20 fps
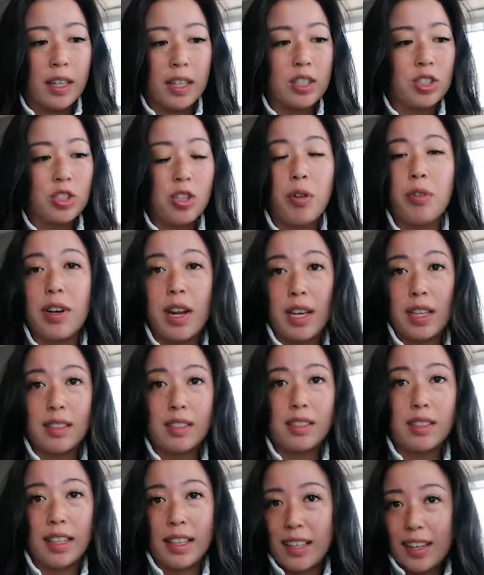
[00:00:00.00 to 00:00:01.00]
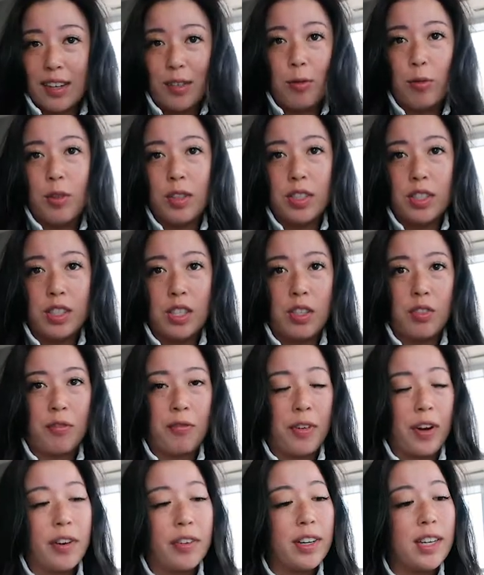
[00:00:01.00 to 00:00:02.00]
so nice. Like it was
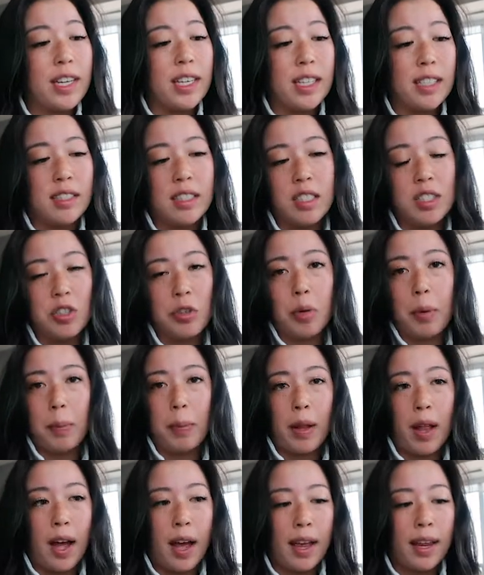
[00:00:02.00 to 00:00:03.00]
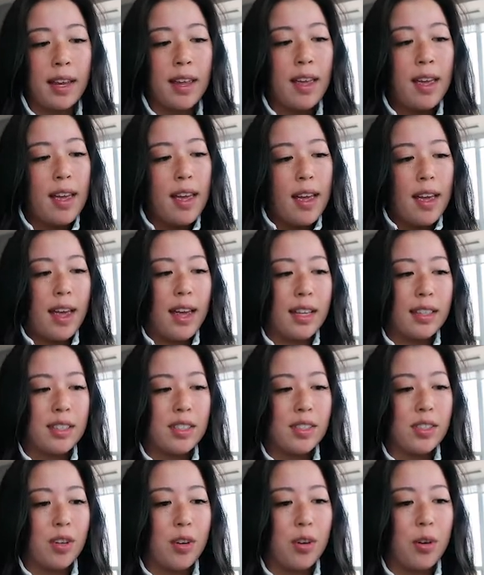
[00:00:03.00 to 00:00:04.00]
very easy to apply, and
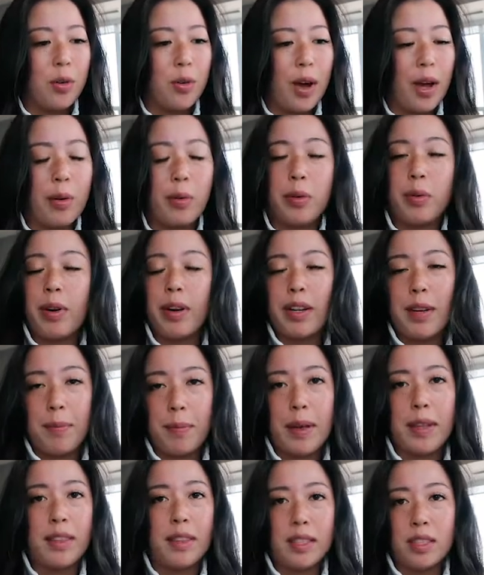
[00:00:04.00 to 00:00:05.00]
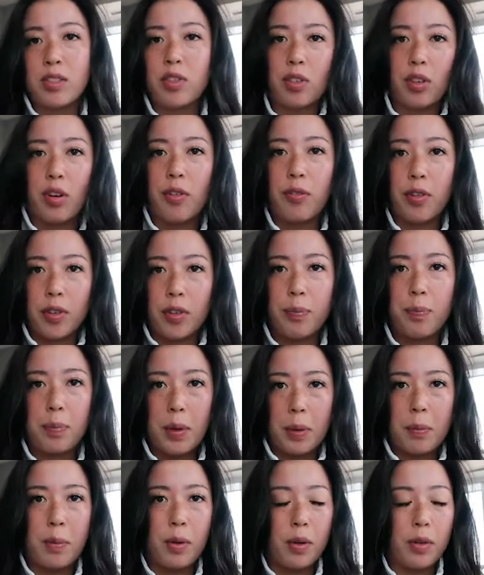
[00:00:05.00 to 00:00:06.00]
so I would recommend this curl for
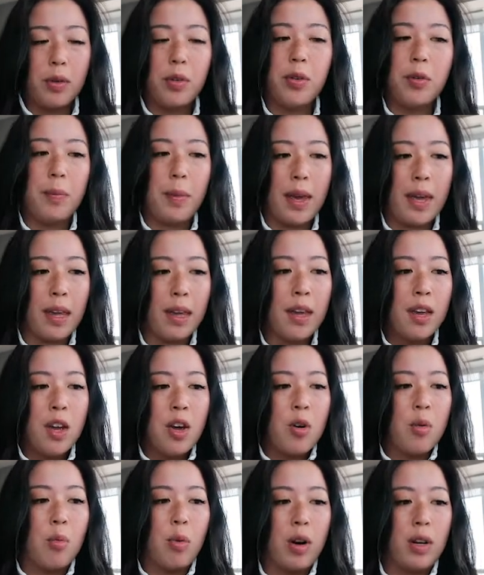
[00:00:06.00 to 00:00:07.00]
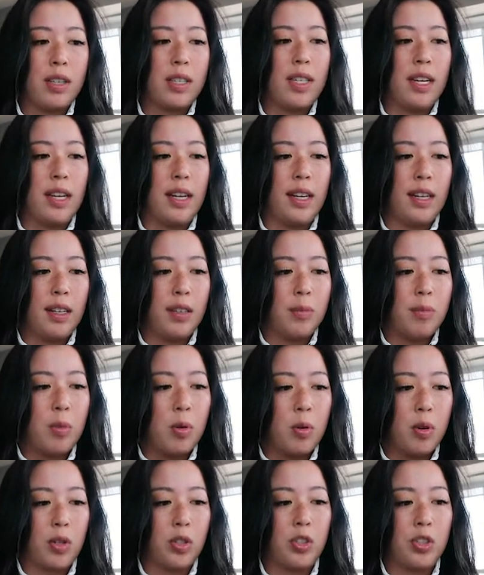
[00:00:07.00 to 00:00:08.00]
people who may want a
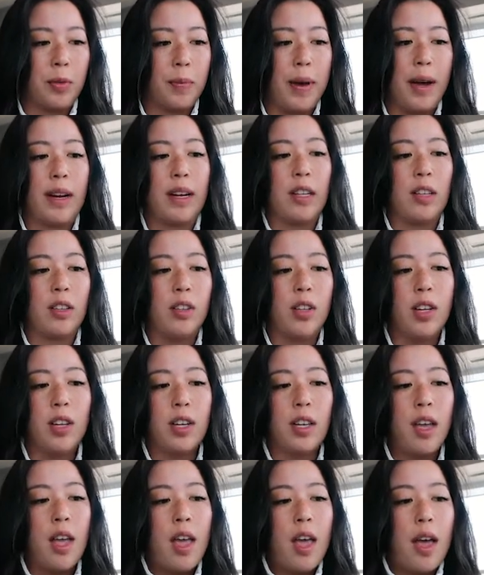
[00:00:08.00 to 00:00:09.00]
more dramatic look